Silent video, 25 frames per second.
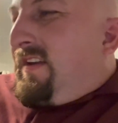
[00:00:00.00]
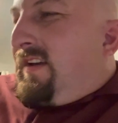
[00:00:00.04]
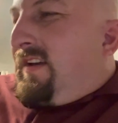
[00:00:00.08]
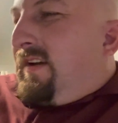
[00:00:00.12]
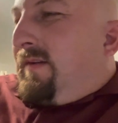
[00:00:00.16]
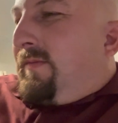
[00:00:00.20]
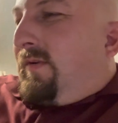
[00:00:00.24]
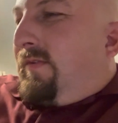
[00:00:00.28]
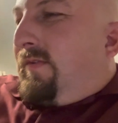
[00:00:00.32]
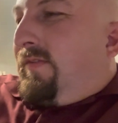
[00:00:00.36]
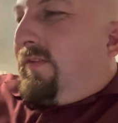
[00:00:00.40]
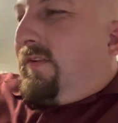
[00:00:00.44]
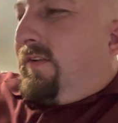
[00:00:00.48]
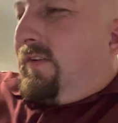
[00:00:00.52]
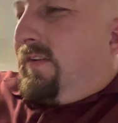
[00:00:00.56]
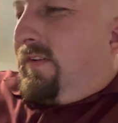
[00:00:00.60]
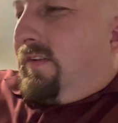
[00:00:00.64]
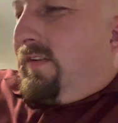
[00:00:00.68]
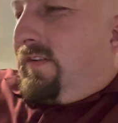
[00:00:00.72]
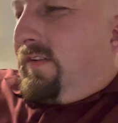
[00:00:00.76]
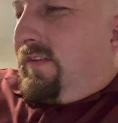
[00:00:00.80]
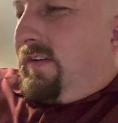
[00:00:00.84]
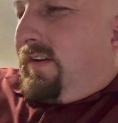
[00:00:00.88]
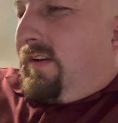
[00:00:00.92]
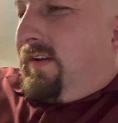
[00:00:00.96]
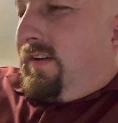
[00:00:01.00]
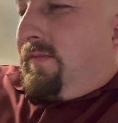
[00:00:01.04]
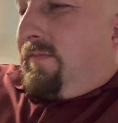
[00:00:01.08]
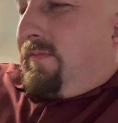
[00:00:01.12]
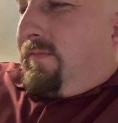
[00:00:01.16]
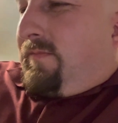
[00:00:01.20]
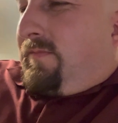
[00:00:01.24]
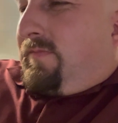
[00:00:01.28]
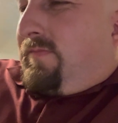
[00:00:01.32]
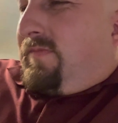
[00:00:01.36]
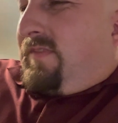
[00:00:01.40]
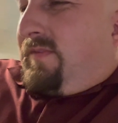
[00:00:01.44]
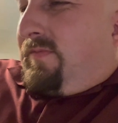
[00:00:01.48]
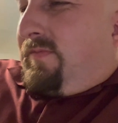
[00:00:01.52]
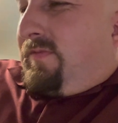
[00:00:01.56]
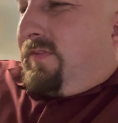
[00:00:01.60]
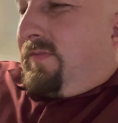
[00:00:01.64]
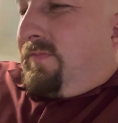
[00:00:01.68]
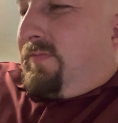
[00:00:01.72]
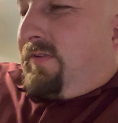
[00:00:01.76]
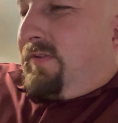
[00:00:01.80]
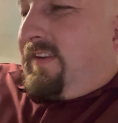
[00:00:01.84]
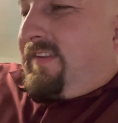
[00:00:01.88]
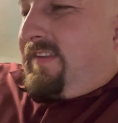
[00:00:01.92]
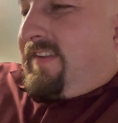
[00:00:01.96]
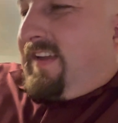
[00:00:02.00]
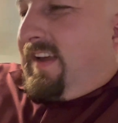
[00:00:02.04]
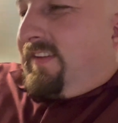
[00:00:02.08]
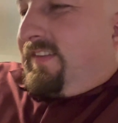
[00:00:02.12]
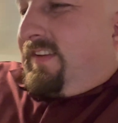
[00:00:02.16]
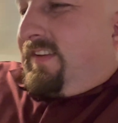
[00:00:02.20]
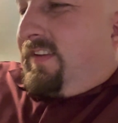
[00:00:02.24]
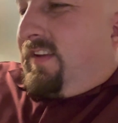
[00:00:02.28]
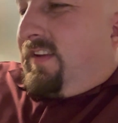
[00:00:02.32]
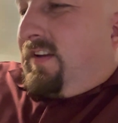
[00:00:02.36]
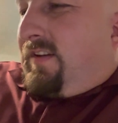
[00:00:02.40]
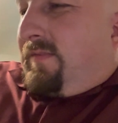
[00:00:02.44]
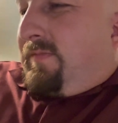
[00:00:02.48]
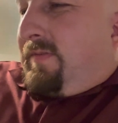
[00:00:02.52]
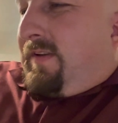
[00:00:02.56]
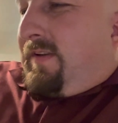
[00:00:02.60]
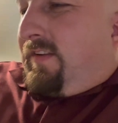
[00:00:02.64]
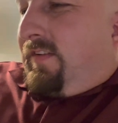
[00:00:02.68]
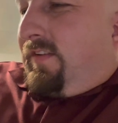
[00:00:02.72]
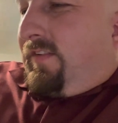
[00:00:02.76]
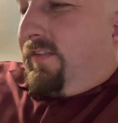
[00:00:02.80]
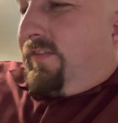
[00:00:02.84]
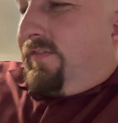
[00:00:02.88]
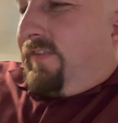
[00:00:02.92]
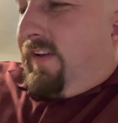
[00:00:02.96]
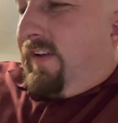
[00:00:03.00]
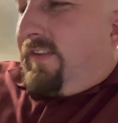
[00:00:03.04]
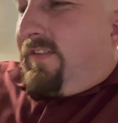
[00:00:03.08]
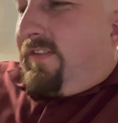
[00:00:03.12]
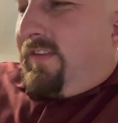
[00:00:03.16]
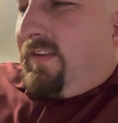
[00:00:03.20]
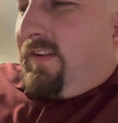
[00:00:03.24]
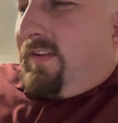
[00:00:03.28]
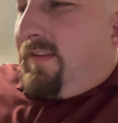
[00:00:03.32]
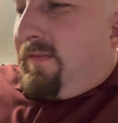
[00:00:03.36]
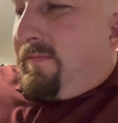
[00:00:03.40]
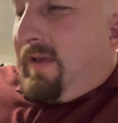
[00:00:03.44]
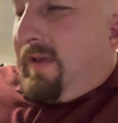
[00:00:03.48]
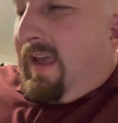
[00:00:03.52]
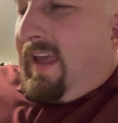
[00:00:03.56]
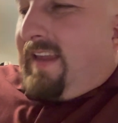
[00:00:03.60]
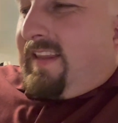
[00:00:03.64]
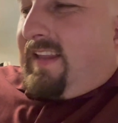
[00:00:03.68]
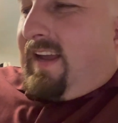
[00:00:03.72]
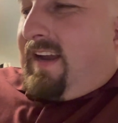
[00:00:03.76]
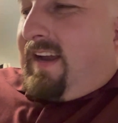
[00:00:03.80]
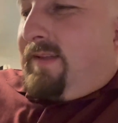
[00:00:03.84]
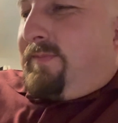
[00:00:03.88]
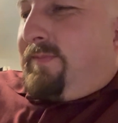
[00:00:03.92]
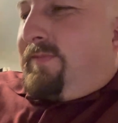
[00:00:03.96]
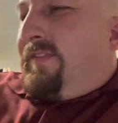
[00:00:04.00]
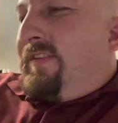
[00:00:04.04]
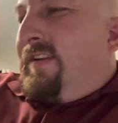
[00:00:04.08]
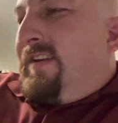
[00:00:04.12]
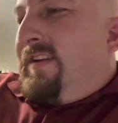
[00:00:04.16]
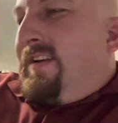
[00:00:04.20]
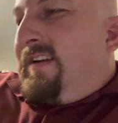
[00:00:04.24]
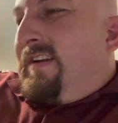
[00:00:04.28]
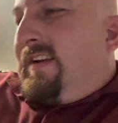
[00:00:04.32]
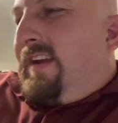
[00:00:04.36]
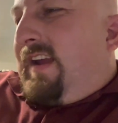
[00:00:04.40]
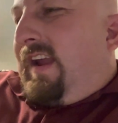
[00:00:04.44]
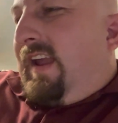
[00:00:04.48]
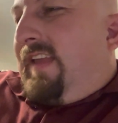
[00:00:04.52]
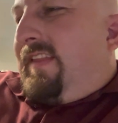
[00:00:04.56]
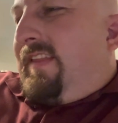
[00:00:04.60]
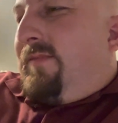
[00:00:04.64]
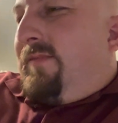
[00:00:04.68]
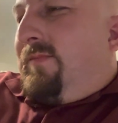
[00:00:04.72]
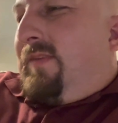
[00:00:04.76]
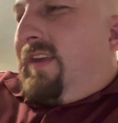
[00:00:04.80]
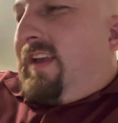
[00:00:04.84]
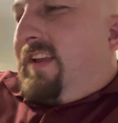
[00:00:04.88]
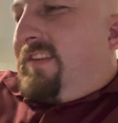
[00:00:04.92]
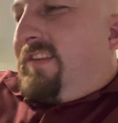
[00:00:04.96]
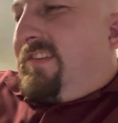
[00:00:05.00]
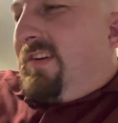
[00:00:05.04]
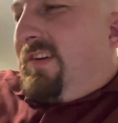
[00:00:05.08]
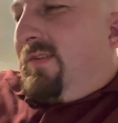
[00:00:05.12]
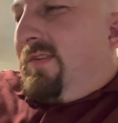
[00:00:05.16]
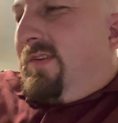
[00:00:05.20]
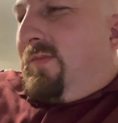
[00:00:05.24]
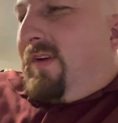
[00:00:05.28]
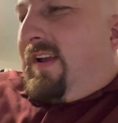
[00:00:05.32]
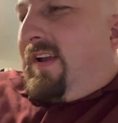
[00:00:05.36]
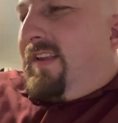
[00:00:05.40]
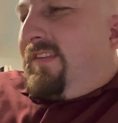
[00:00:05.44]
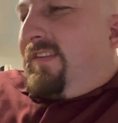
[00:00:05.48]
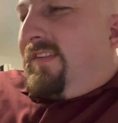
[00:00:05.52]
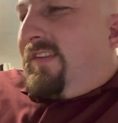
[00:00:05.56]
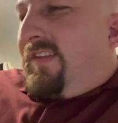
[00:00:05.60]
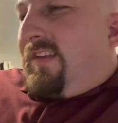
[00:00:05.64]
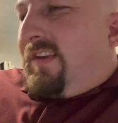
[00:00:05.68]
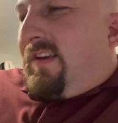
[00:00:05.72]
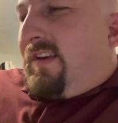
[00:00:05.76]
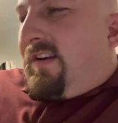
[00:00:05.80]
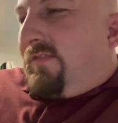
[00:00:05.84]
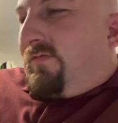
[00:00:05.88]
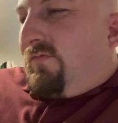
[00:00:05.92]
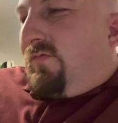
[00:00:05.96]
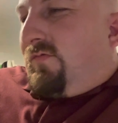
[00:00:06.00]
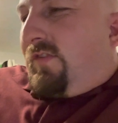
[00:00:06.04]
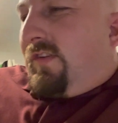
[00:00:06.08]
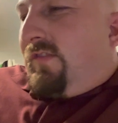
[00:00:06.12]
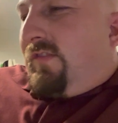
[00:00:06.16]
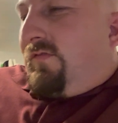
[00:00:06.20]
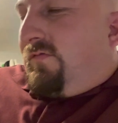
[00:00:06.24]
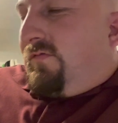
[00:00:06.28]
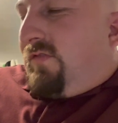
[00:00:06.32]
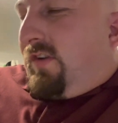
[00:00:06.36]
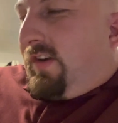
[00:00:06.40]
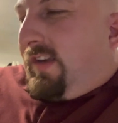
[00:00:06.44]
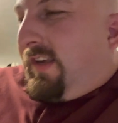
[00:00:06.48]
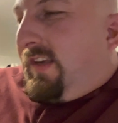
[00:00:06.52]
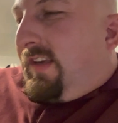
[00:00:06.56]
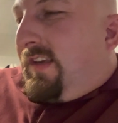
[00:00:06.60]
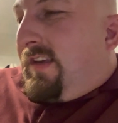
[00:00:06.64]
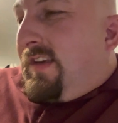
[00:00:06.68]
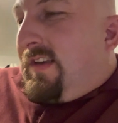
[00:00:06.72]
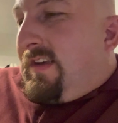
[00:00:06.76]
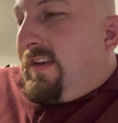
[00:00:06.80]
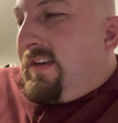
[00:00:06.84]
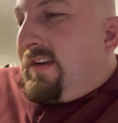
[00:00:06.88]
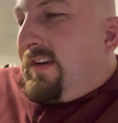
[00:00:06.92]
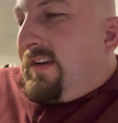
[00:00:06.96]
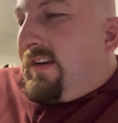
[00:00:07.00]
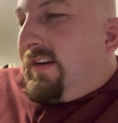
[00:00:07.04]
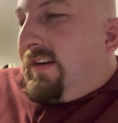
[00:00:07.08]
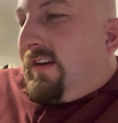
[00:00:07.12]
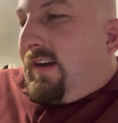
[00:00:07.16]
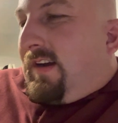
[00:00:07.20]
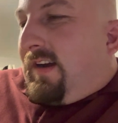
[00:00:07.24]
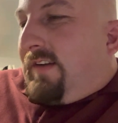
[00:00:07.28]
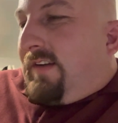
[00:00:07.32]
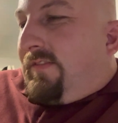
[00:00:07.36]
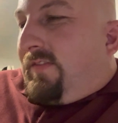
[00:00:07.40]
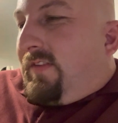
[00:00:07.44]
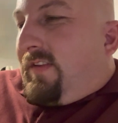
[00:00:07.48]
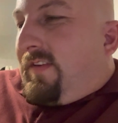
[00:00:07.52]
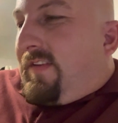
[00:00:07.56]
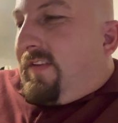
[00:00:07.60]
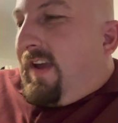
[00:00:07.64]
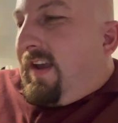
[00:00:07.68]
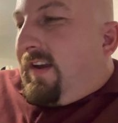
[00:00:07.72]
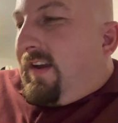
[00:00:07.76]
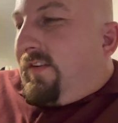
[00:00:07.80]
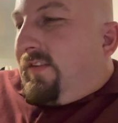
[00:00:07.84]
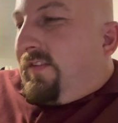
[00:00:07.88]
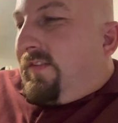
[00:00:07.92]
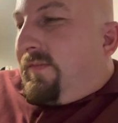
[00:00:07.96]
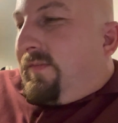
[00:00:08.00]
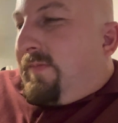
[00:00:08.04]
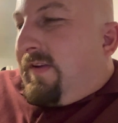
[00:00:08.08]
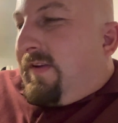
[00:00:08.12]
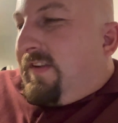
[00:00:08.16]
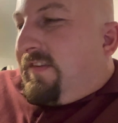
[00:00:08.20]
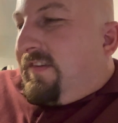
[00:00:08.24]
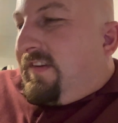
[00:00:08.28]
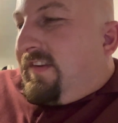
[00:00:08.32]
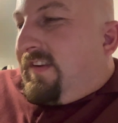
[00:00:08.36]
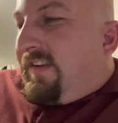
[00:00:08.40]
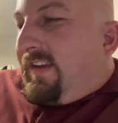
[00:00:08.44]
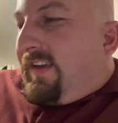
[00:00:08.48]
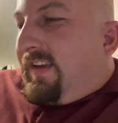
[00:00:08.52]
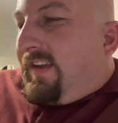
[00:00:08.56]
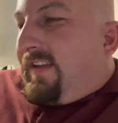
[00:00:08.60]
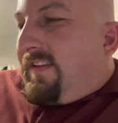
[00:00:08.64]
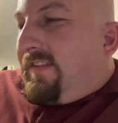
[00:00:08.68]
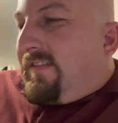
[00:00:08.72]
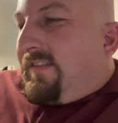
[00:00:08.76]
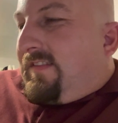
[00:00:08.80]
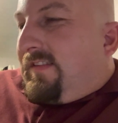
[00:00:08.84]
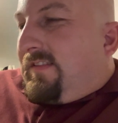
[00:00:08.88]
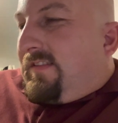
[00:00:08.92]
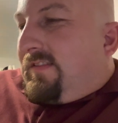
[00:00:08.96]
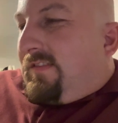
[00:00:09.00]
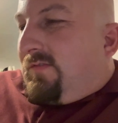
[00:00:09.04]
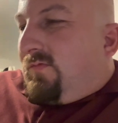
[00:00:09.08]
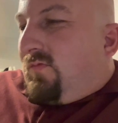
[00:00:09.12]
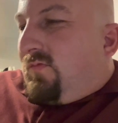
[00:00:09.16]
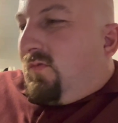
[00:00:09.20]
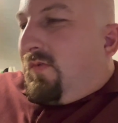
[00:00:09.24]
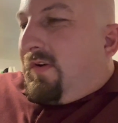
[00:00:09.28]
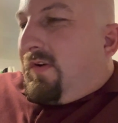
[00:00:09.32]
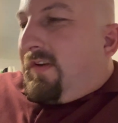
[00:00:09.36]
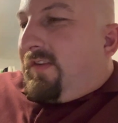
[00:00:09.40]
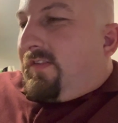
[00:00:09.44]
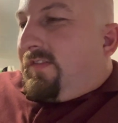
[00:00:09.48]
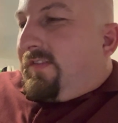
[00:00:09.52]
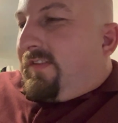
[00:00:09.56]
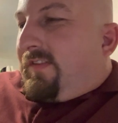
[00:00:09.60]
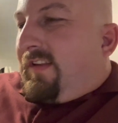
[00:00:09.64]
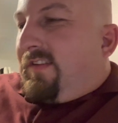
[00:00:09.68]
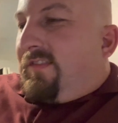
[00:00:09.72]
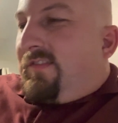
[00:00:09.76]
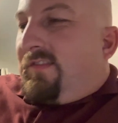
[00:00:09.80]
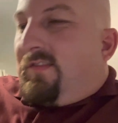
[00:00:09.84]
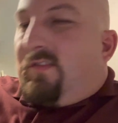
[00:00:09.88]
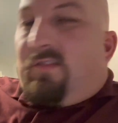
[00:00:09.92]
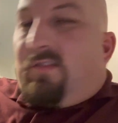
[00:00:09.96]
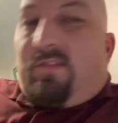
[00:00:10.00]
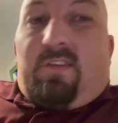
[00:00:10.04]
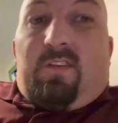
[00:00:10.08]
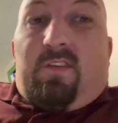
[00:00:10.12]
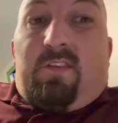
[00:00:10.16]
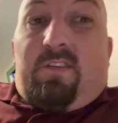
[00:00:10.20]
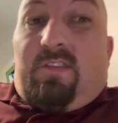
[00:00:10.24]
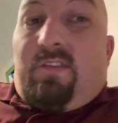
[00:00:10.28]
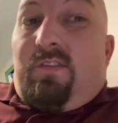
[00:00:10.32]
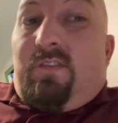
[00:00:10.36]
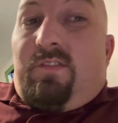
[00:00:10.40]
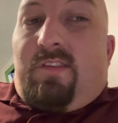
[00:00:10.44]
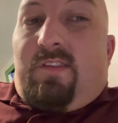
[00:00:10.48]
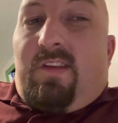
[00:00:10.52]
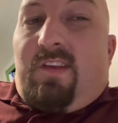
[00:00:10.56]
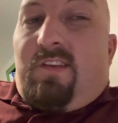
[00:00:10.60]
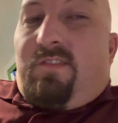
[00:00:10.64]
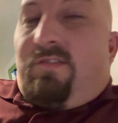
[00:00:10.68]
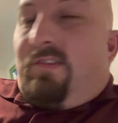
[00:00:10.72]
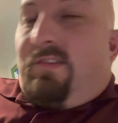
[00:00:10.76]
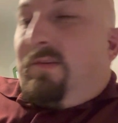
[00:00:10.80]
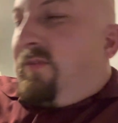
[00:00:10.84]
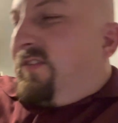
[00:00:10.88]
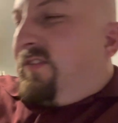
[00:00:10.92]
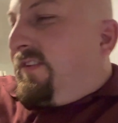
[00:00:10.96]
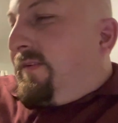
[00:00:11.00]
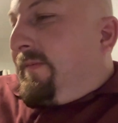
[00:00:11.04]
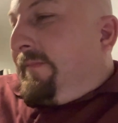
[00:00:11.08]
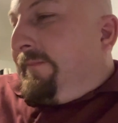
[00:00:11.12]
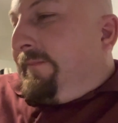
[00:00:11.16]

Both are um, pretty talented young pitchers facing bad lineups. And then we got Joey Wentz, the young rookie uh, for the Tigers, pitching against the Royals. That's Those are your Tuesday streamers.